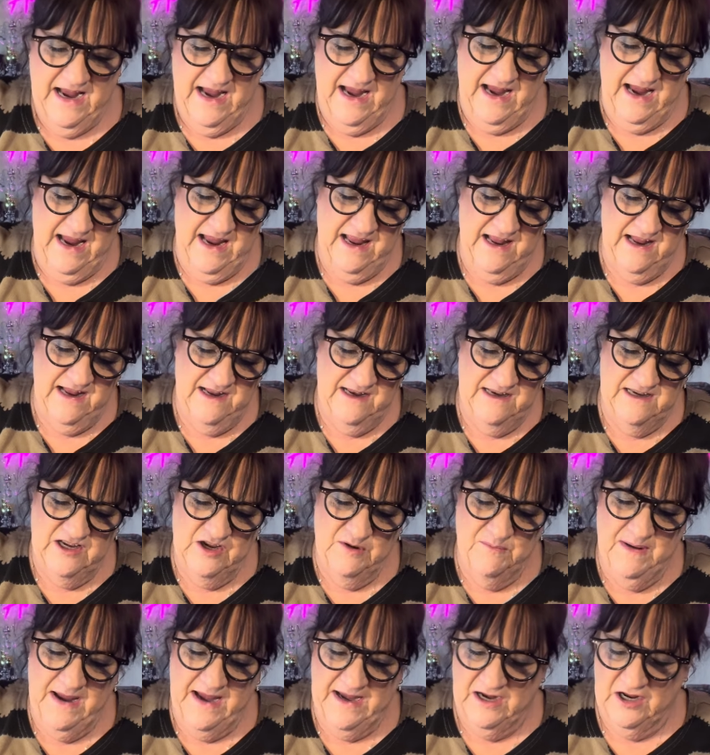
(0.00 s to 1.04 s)
And you
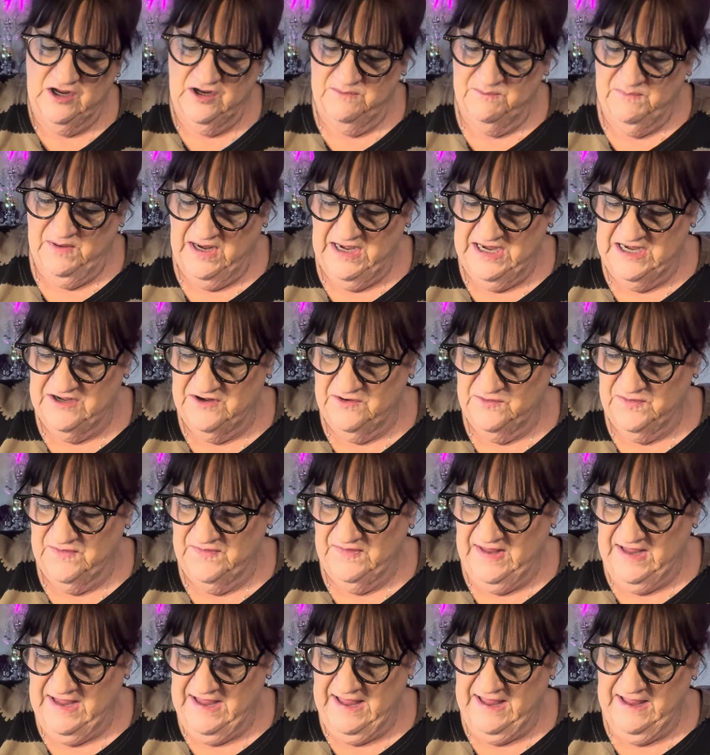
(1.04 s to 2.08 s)
make good money doing
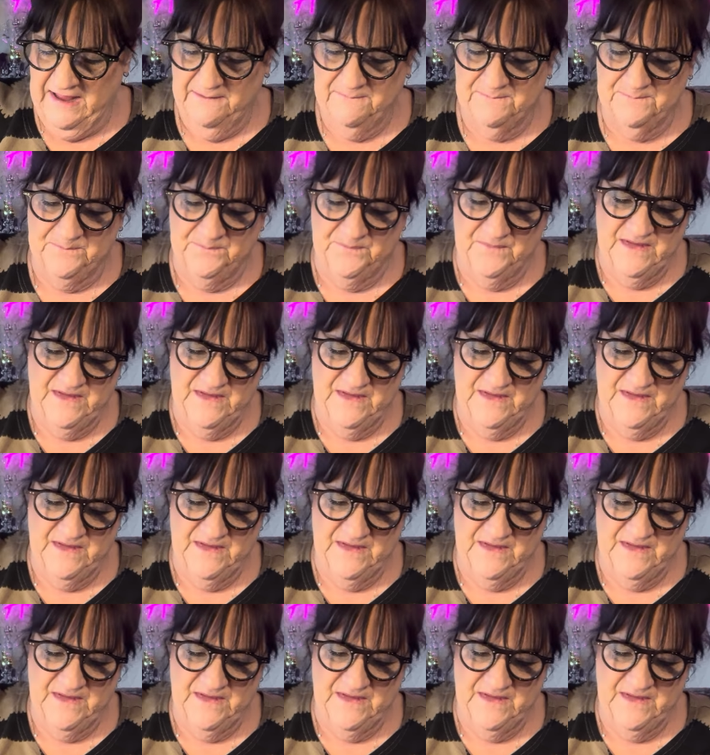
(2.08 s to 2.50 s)
that.